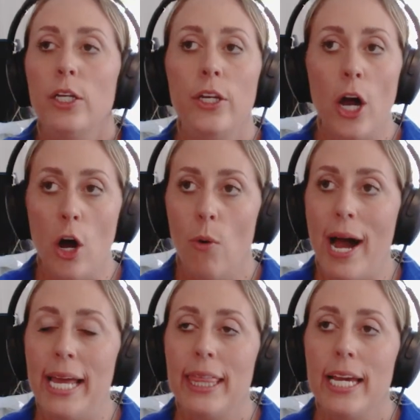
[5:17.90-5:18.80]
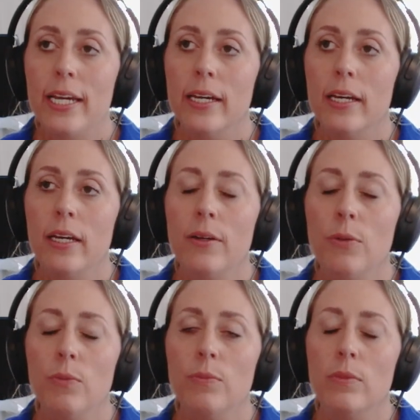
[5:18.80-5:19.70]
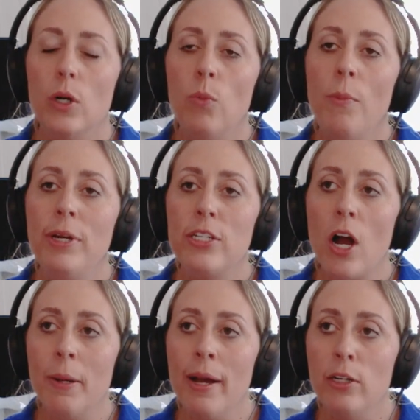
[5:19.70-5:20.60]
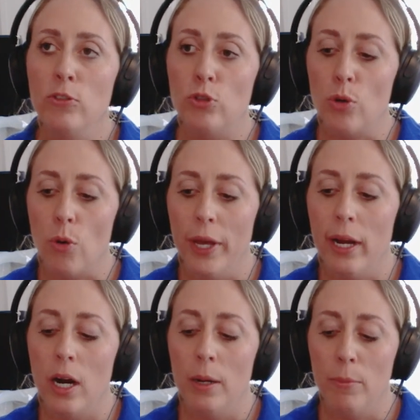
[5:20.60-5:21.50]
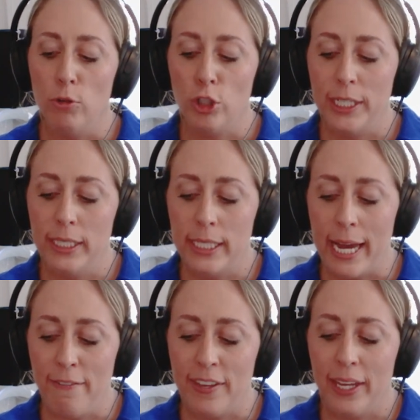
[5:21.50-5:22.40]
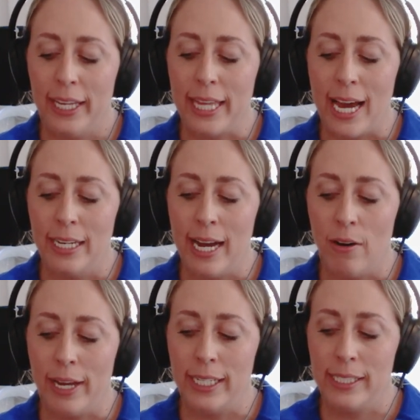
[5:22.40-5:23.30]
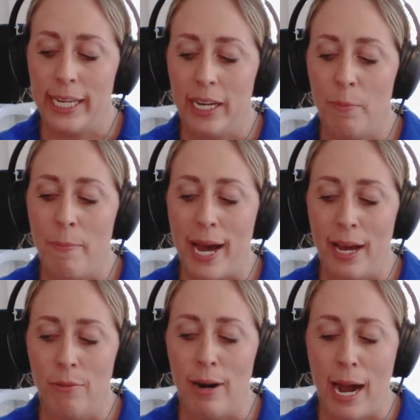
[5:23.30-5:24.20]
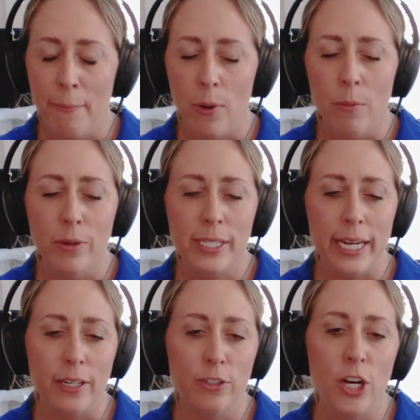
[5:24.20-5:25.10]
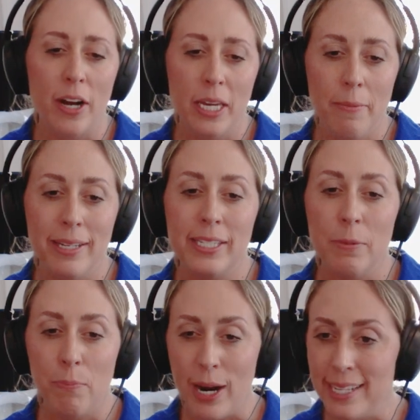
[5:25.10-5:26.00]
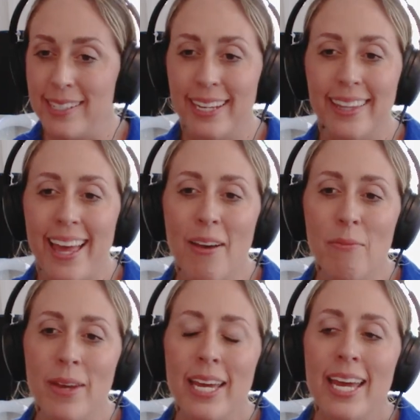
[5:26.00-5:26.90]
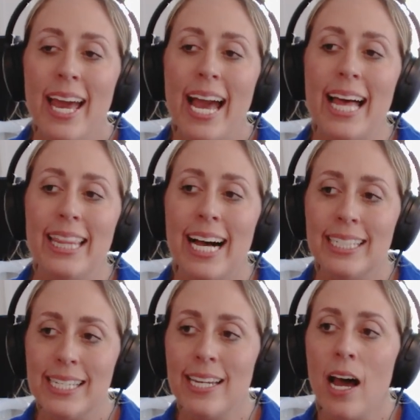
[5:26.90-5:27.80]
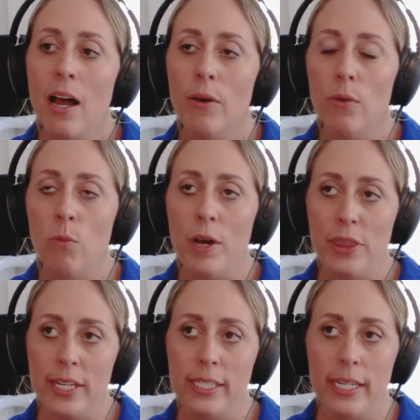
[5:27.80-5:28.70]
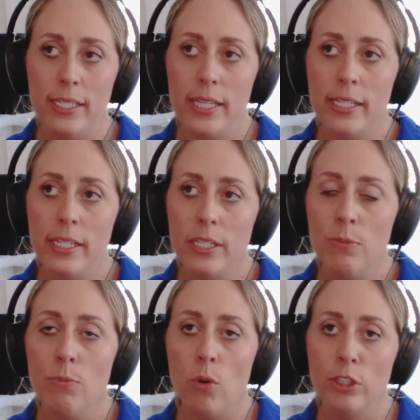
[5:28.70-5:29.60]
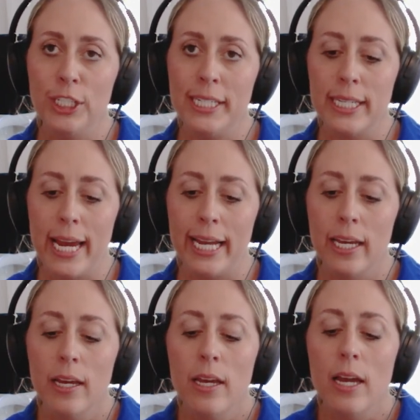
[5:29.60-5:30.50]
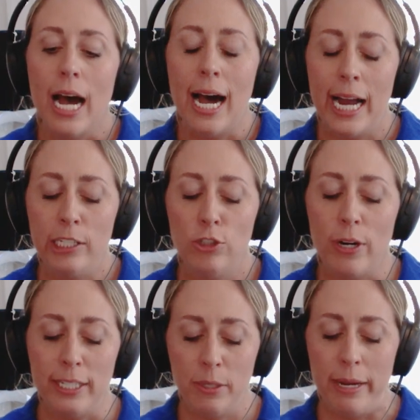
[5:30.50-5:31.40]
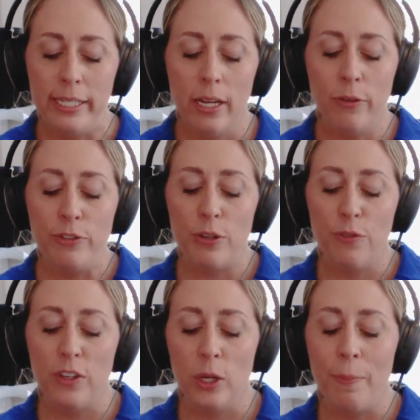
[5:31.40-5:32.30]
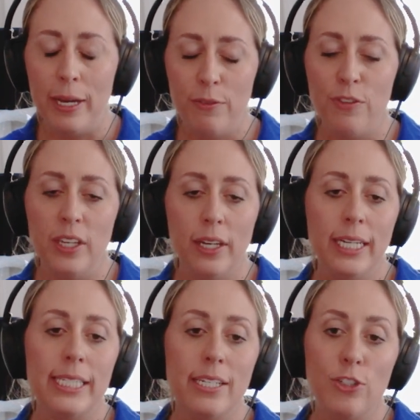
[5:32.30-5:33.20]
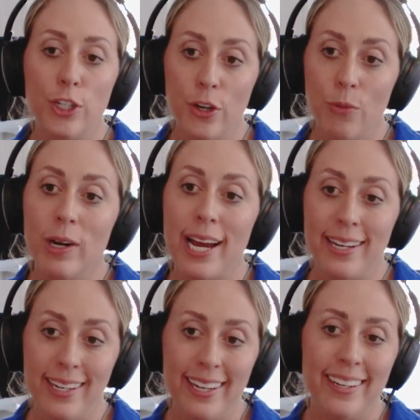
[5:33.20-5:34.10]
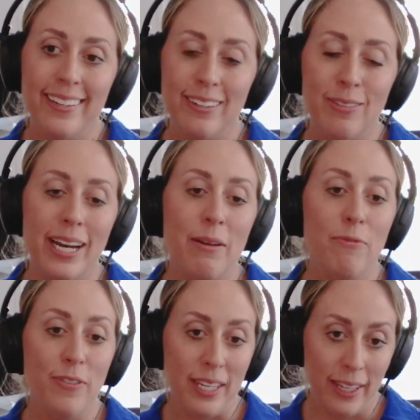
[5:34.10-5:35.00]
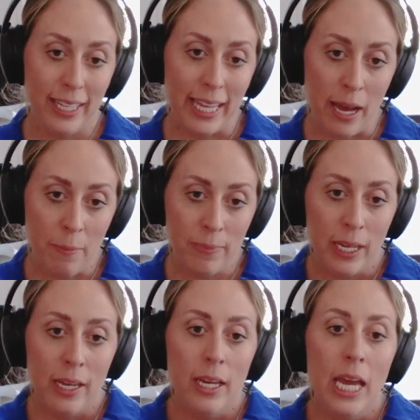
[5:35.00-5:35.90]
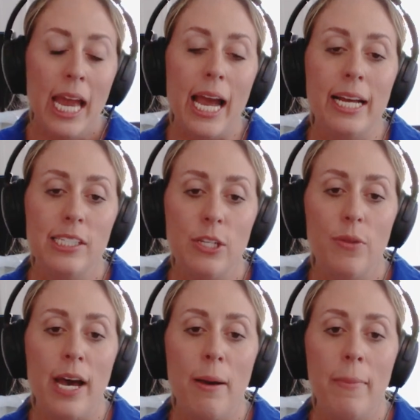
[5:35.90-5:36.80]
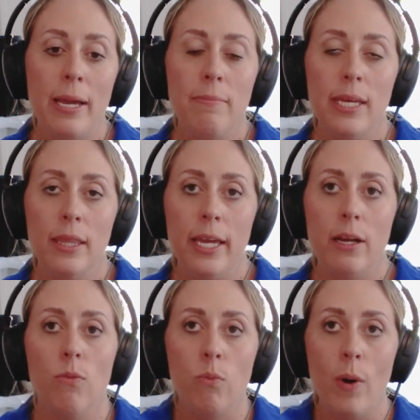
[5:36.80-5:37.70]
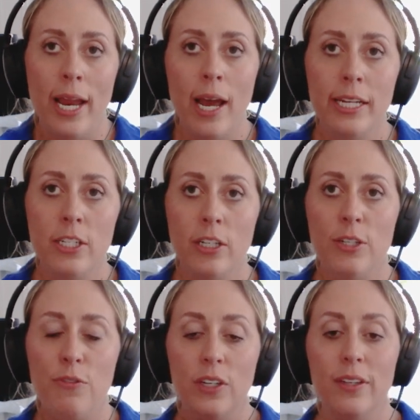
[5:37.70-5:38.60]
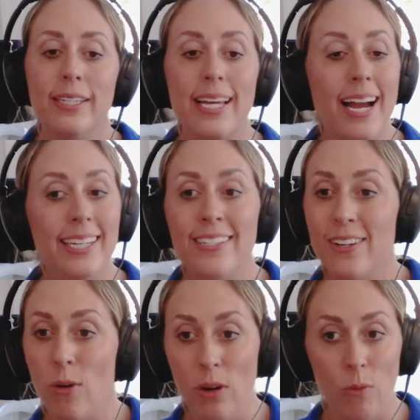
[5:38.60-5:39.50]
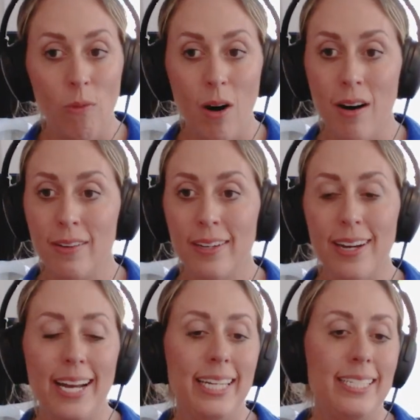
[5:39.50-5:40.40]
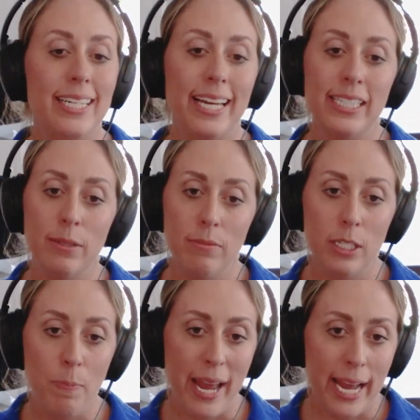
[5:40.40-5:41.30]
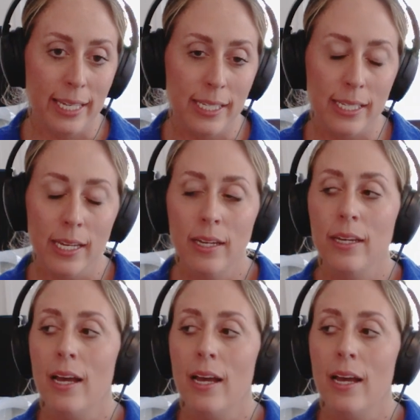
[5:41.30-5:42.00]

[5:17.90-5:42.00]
No, I think when we talk about controlling our emotions, I feel like that now gets like a bad rap, almost like you're talking about suppressing them. And that's not what this is. This is more just like, I trust myself to feel big feelings and to know what I need when I'm feeling them. And so that might mean like, when I start to feel this, I need to go on a walk. I need to get some space.